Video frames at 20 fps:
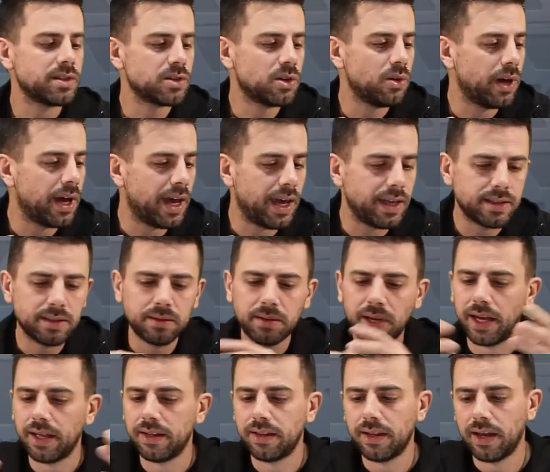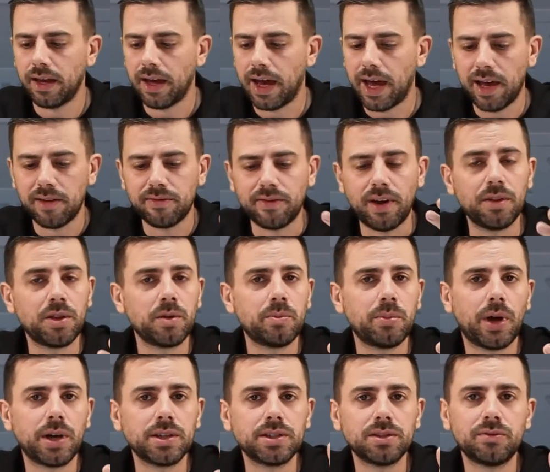go ahead, and I have other
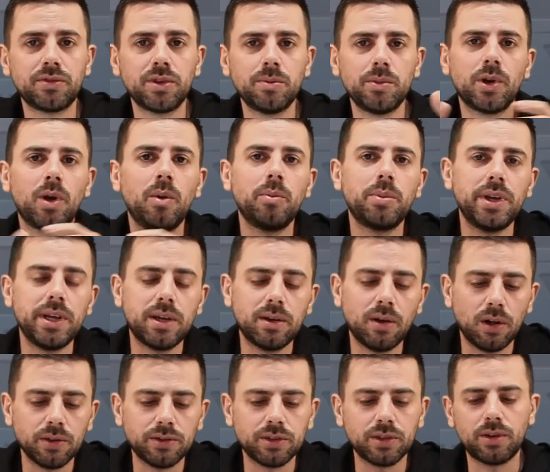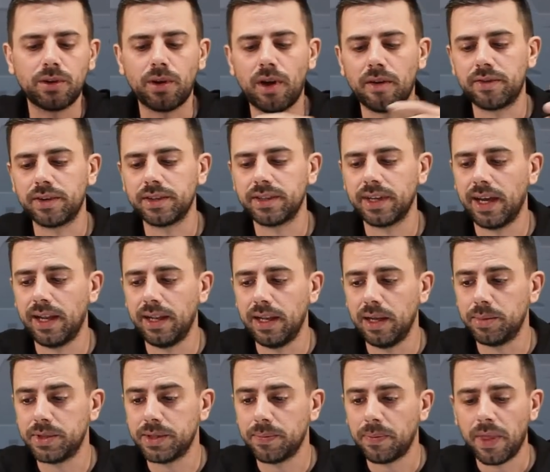parts from a company called Crawford and
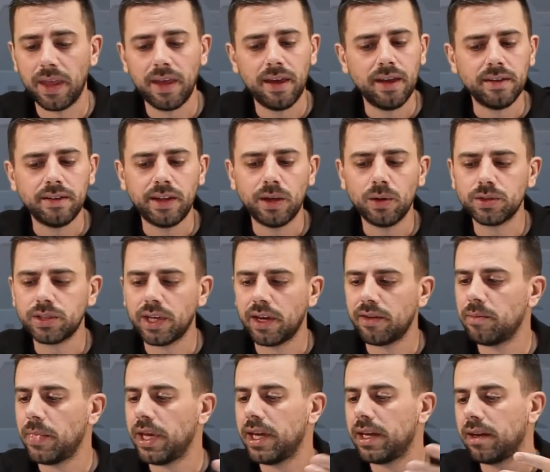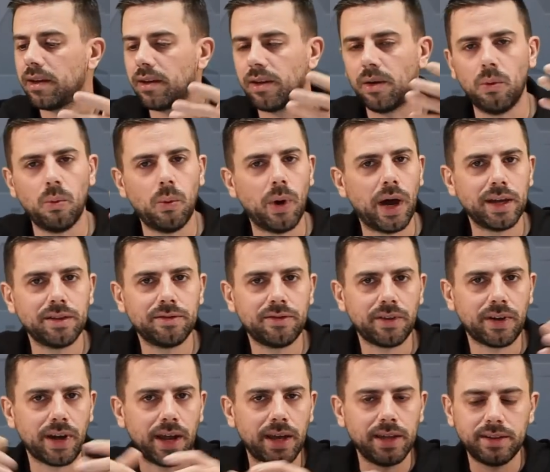Lipped. They also make a wide
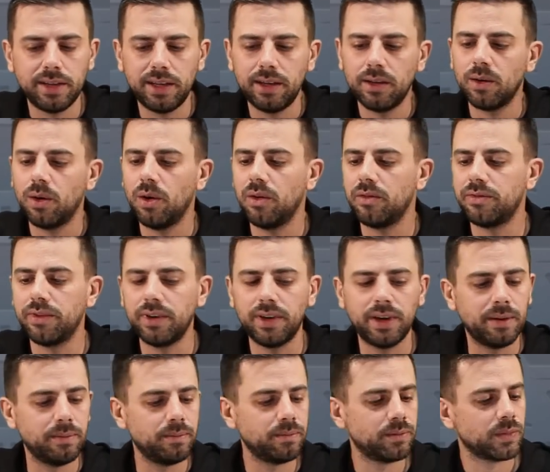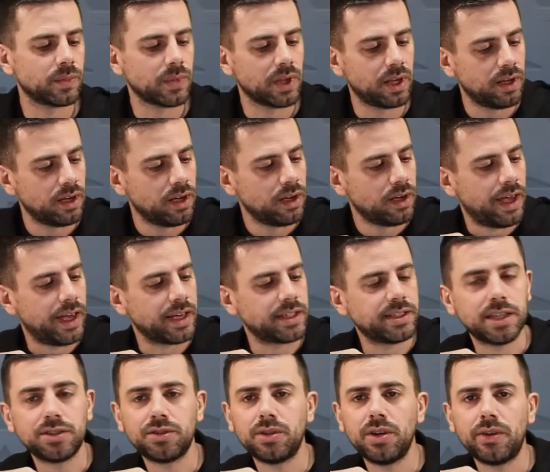variety of
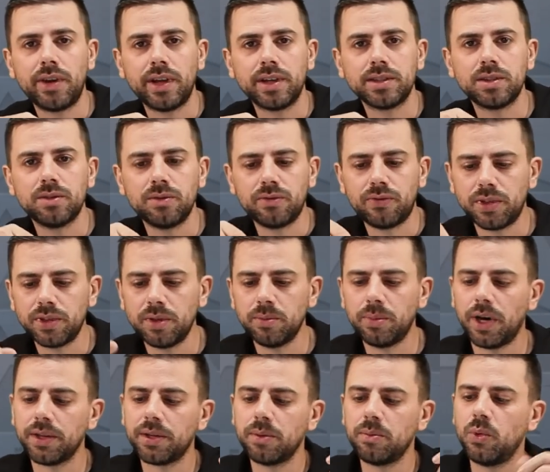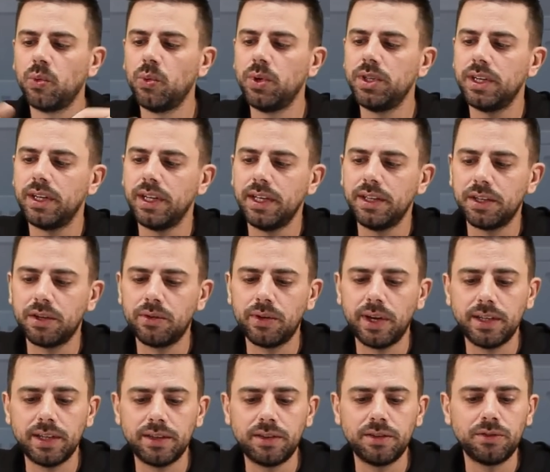accessory rails for the bottom with an
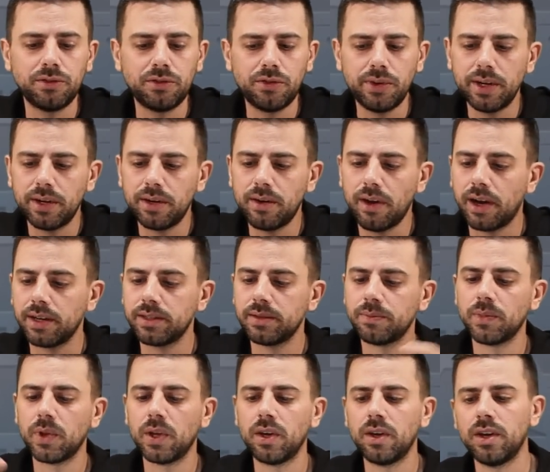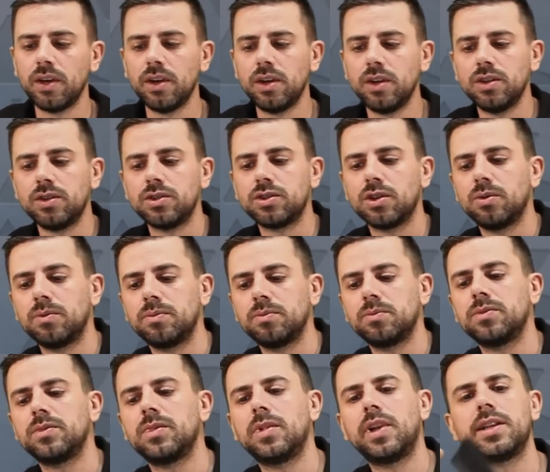integrated trigger guard. So
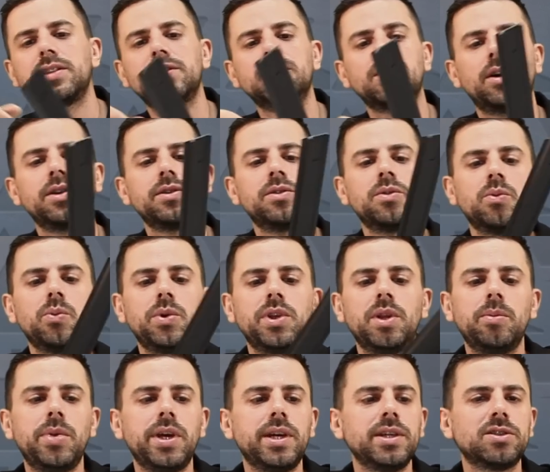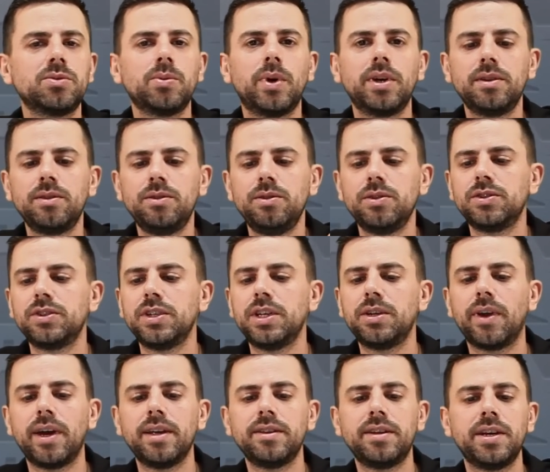let's start with the biggest one you see
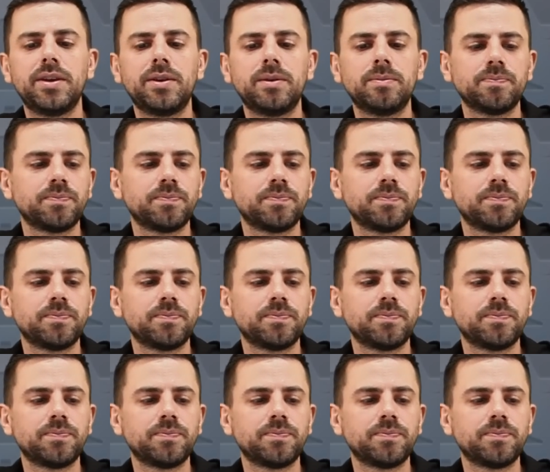right here.